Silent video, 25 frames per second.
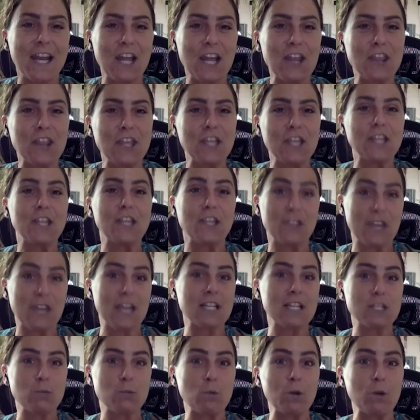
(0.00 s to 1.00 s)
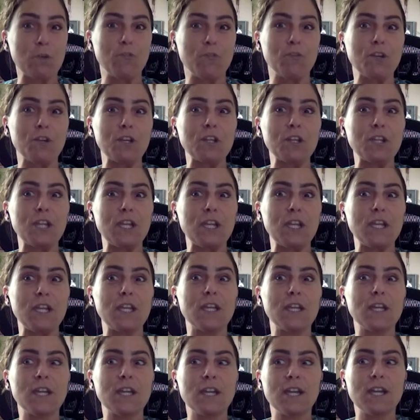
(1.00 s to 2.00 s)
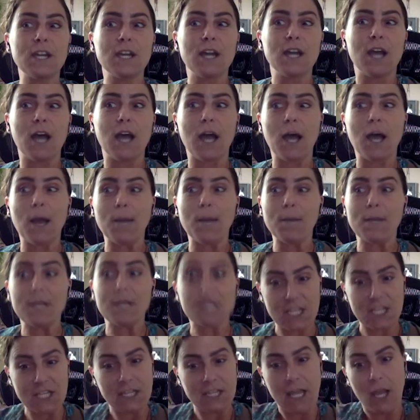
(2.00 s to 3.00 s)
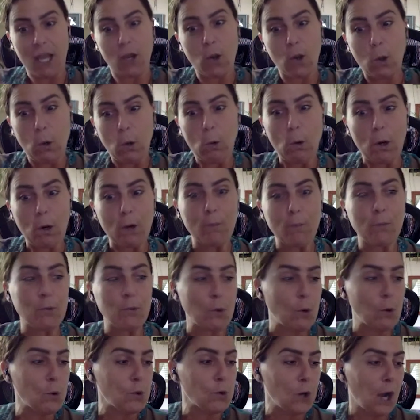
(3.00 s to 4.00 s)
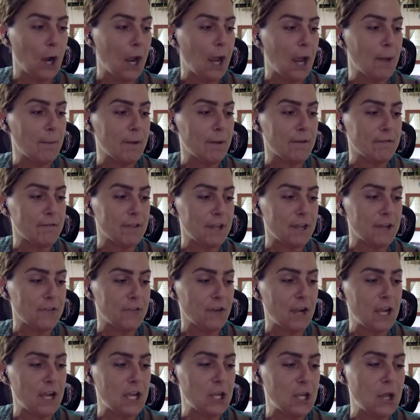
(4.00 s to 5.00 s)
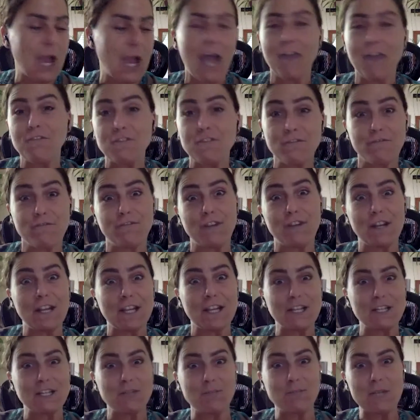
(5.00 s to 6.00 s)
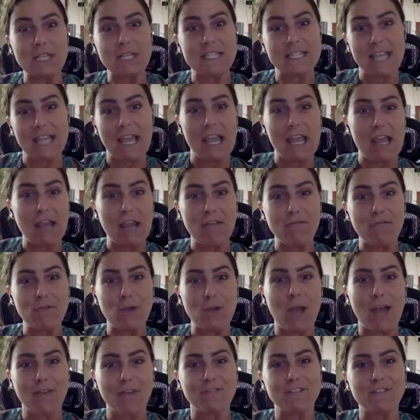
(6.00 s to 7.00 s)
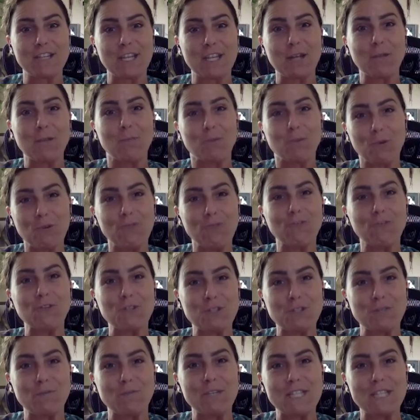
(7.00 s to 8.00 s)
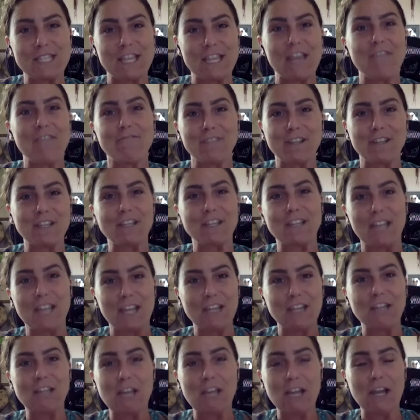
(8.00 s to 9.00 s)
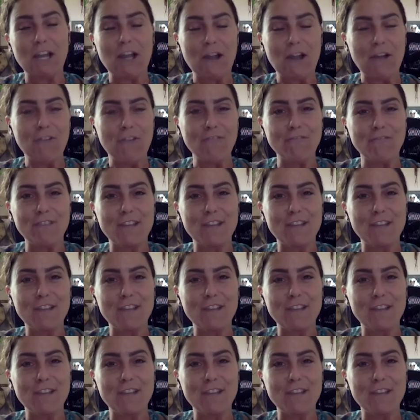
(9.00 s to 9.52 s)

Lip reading: think that that's what really, it's like that core program of like, right, you have to fit in to be safe, you have to get approval to be safe and get love.